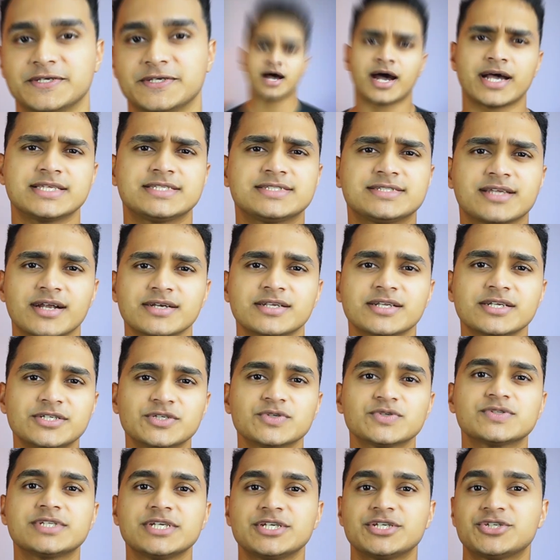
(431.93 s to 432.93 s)
I started
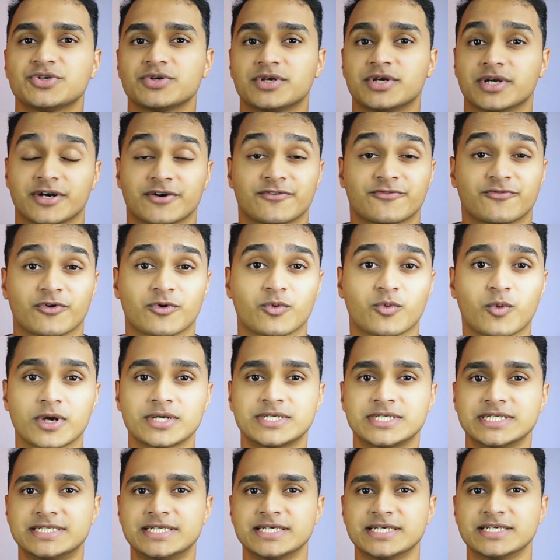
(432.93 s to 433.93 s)
to see sugar for
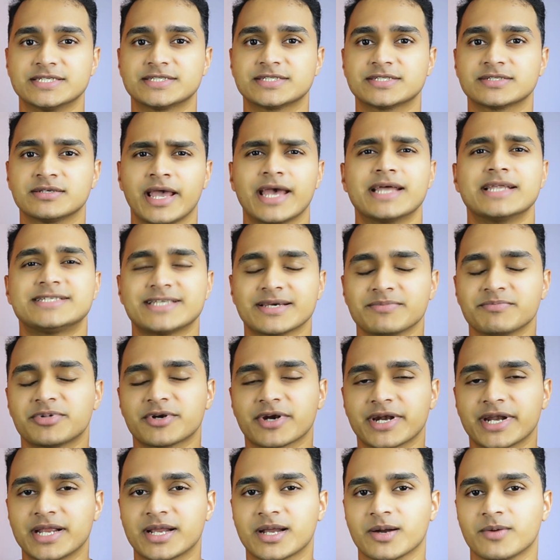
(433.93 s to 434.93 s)
what it is, a
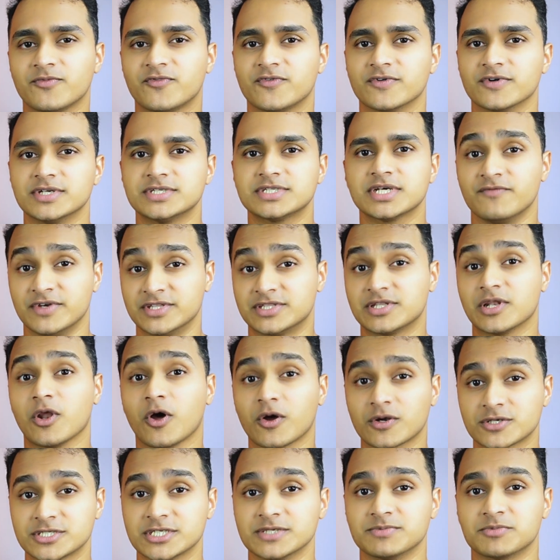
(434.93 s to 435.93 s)
temporary comfort with
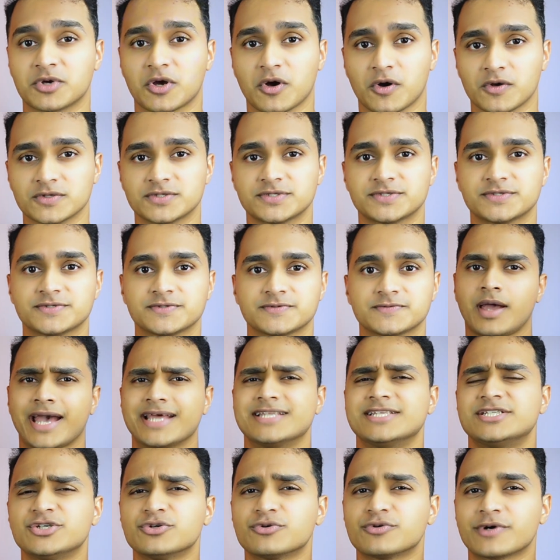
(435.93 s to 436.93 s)
long-term costs.
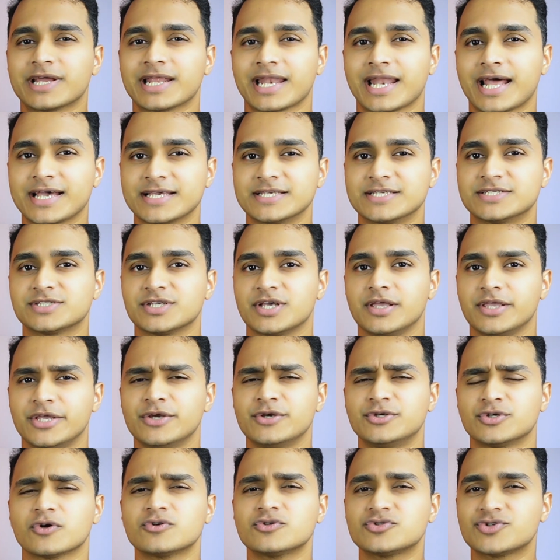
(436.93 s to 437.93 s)
And you realize
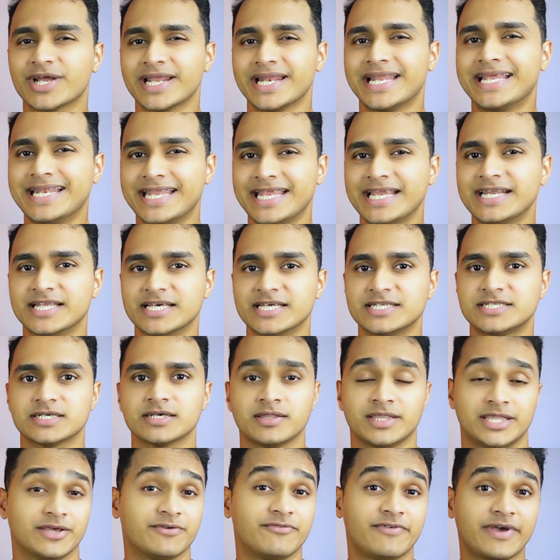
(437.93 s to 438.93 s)
you don't really need it
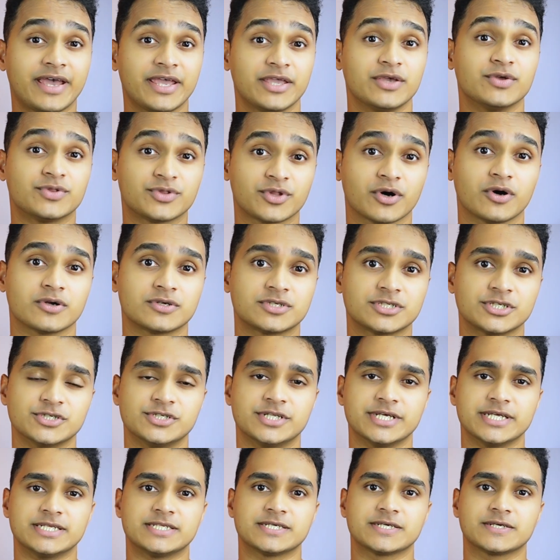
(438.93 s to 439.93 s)
the way you thought you
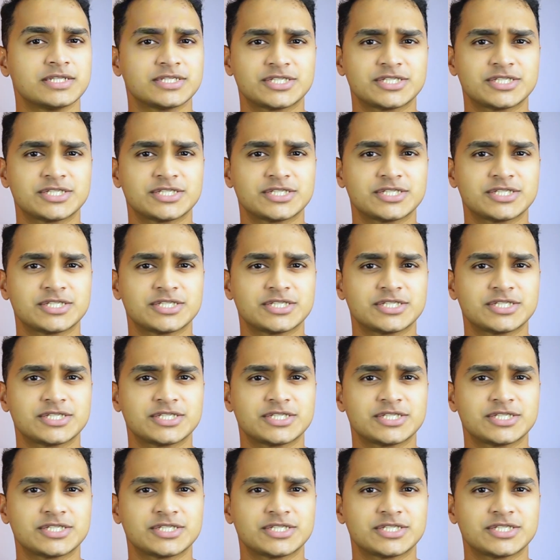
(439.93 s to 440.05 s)
did.